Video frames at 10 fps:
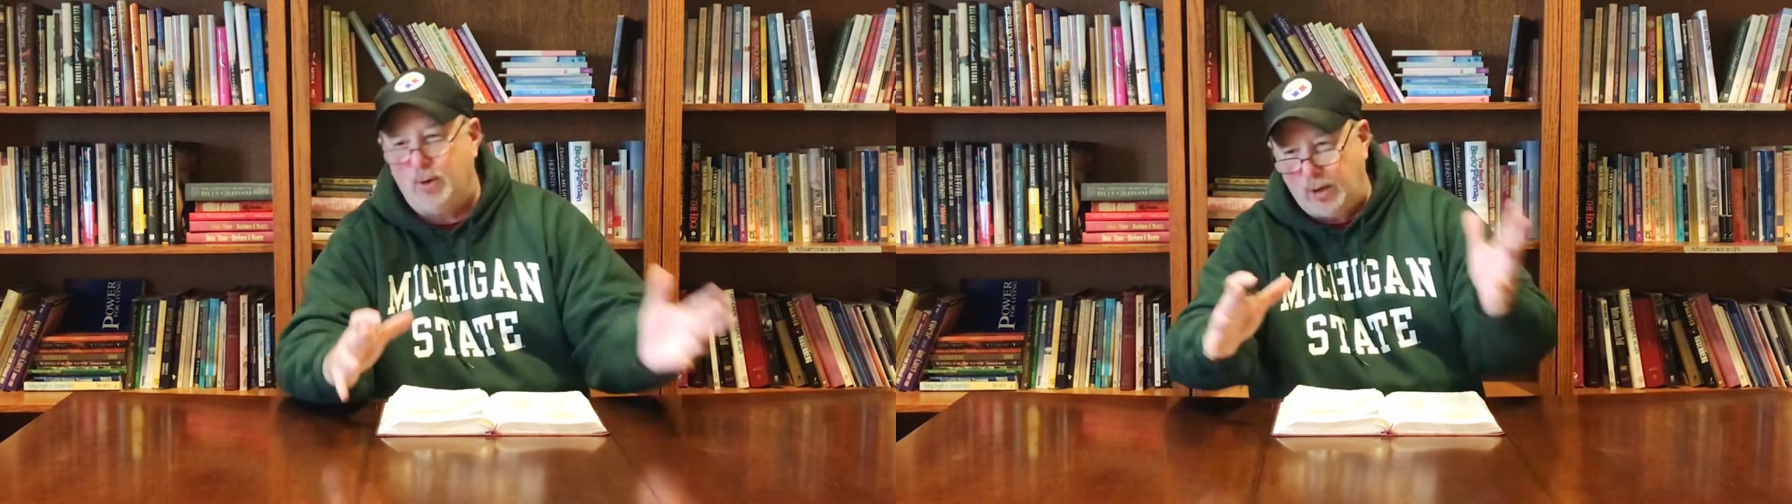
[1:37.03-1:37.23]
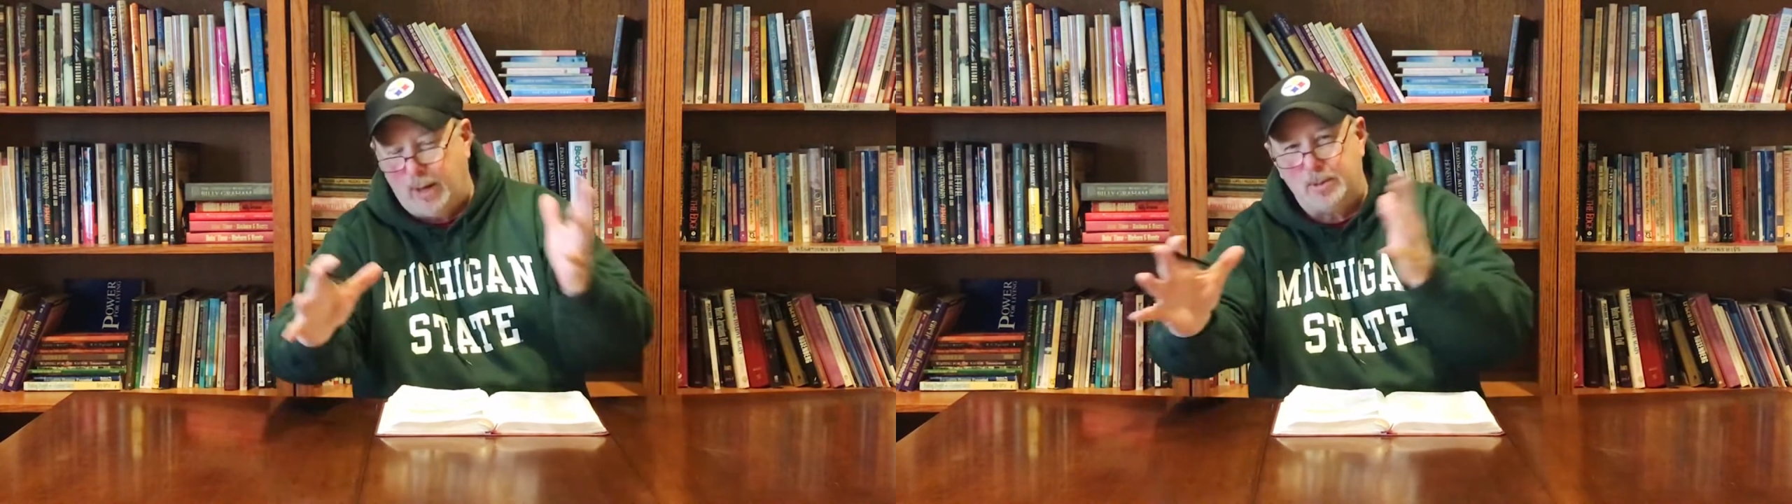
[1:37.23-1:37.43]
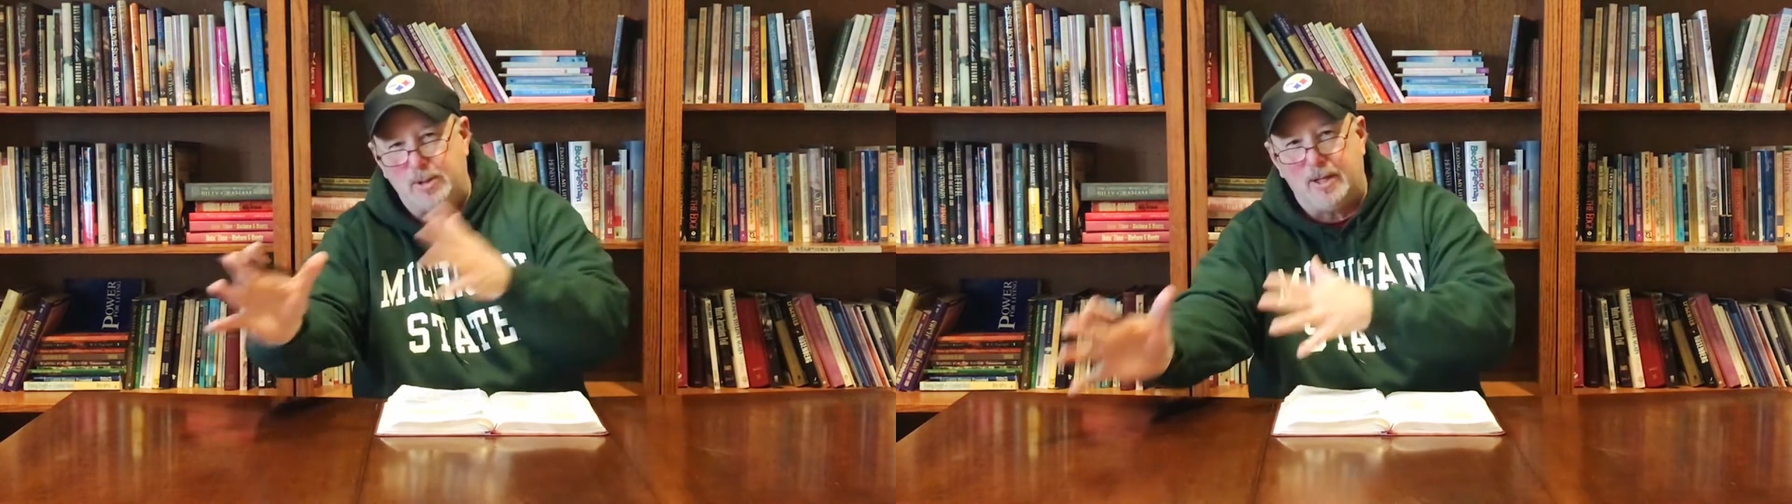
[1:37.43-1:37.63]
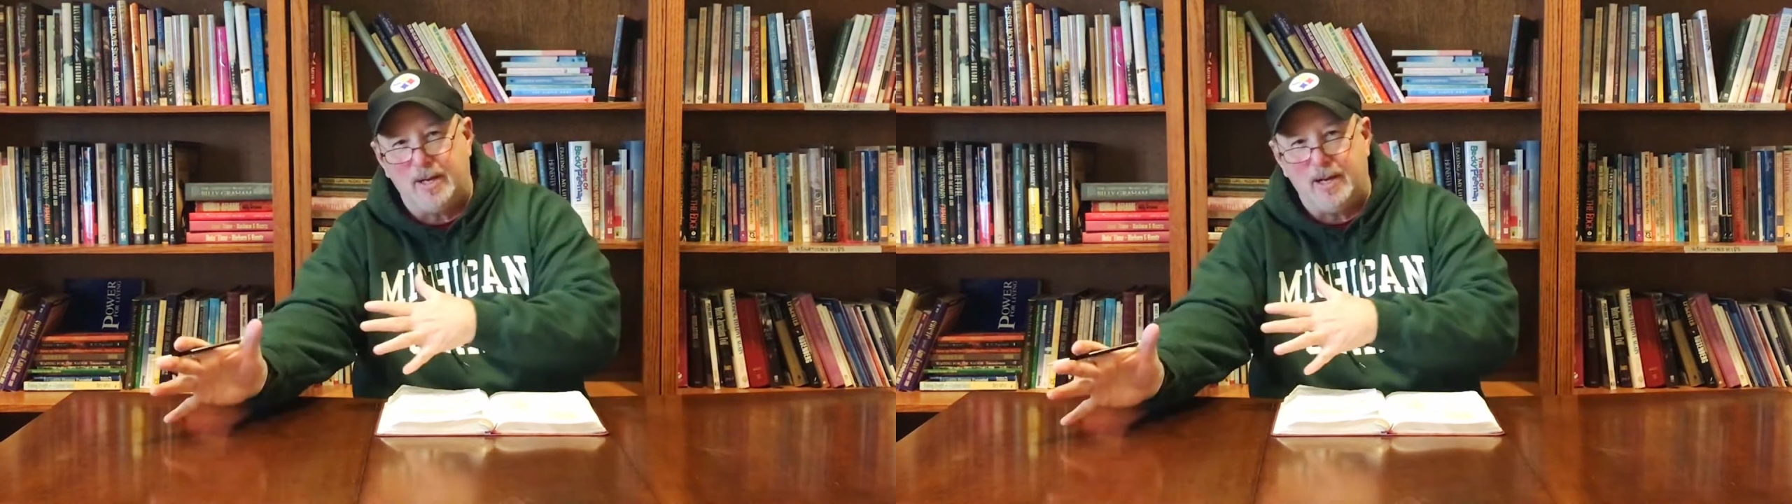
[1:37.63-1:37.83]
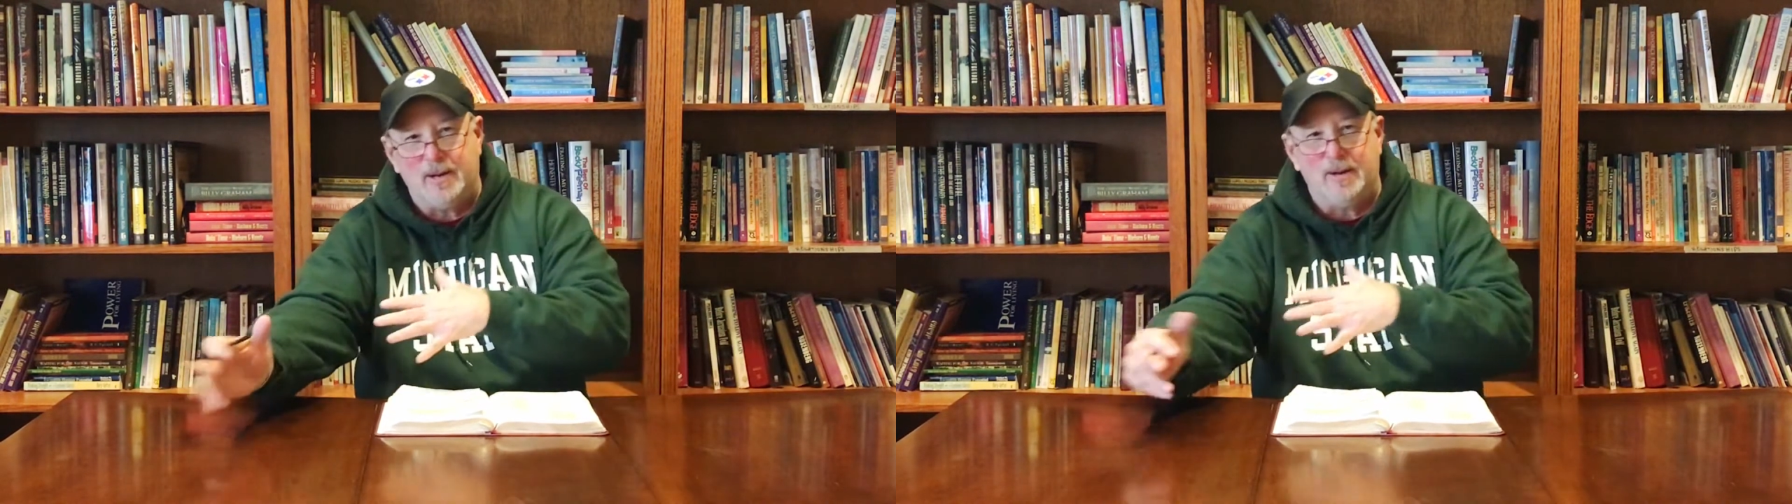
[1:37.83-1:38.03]
grown-ups sit
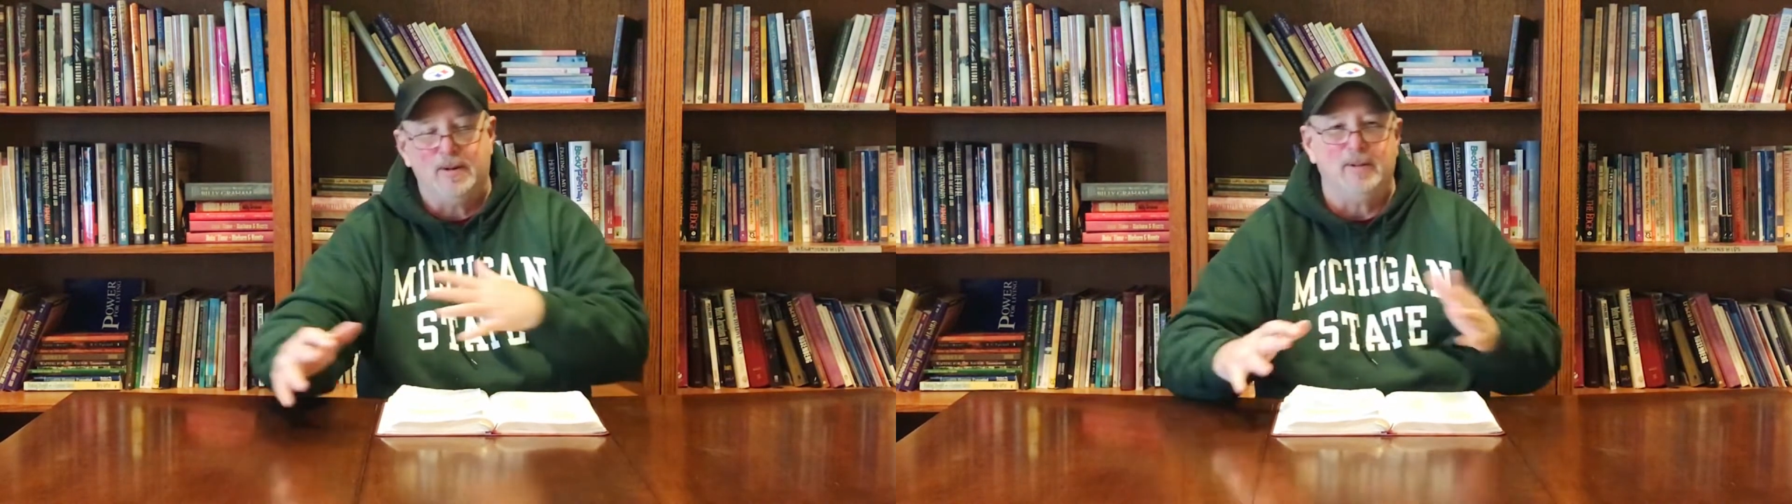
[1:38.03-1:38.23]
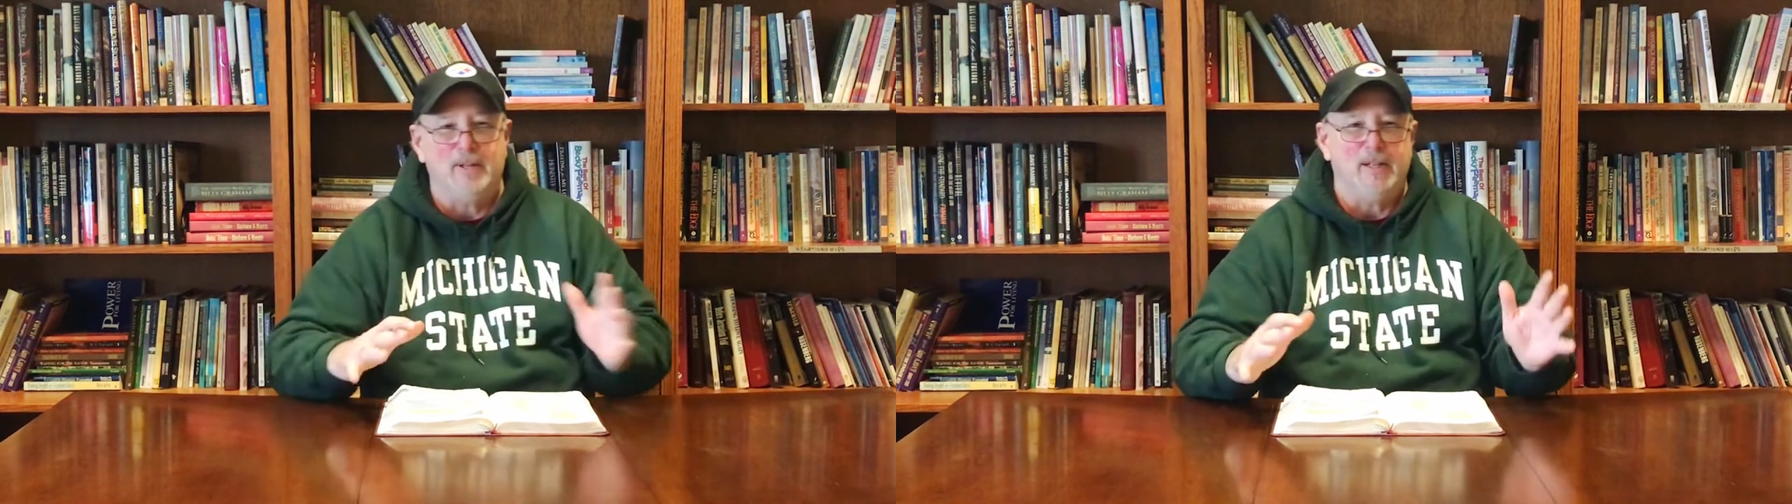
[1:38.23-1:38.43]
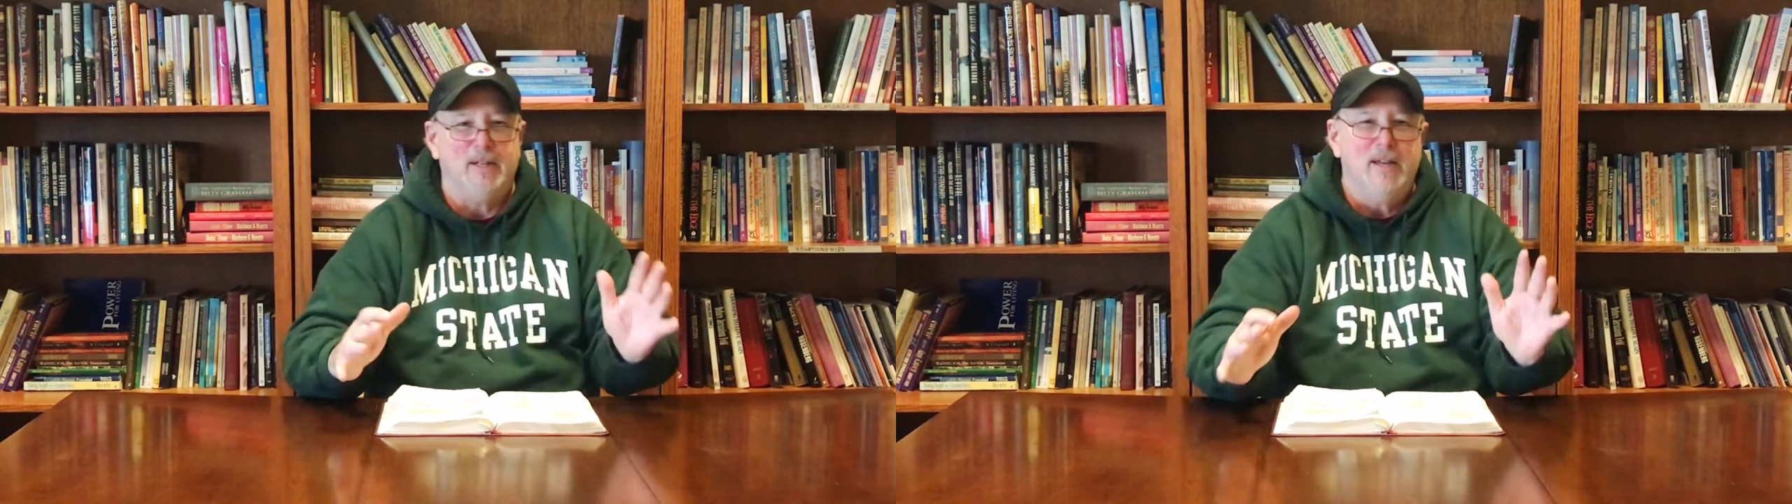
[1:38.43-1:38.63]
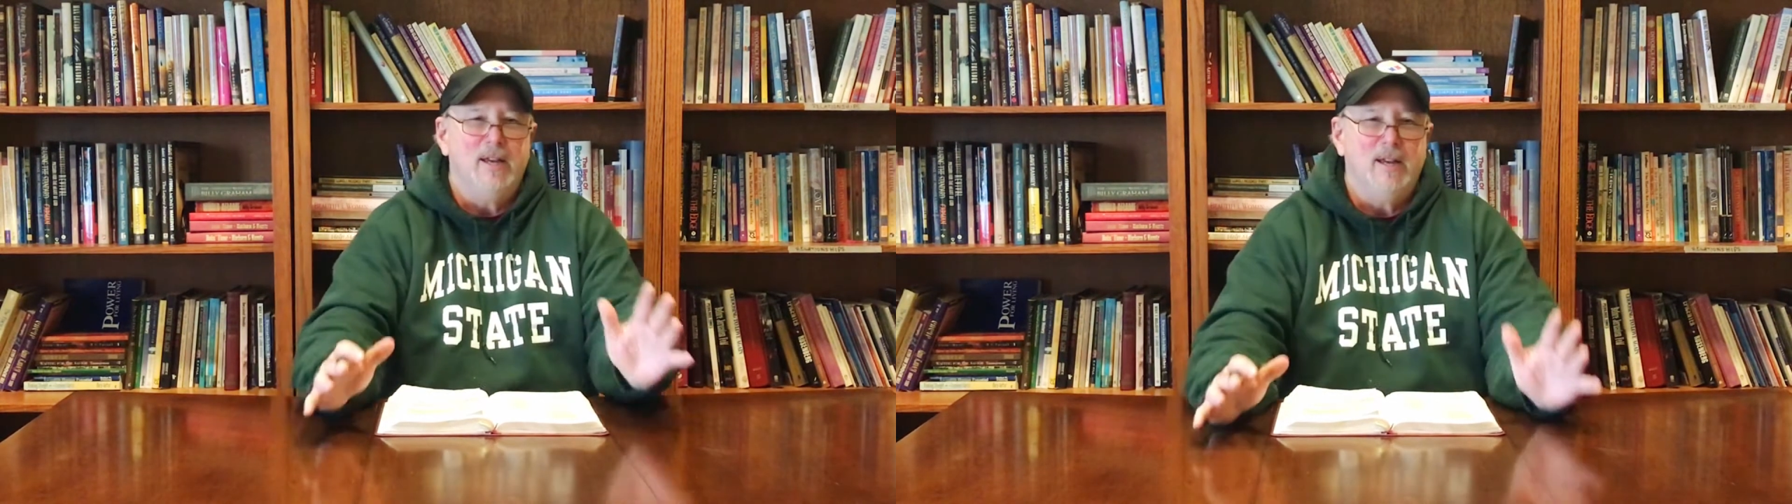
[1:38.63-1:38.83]
here and then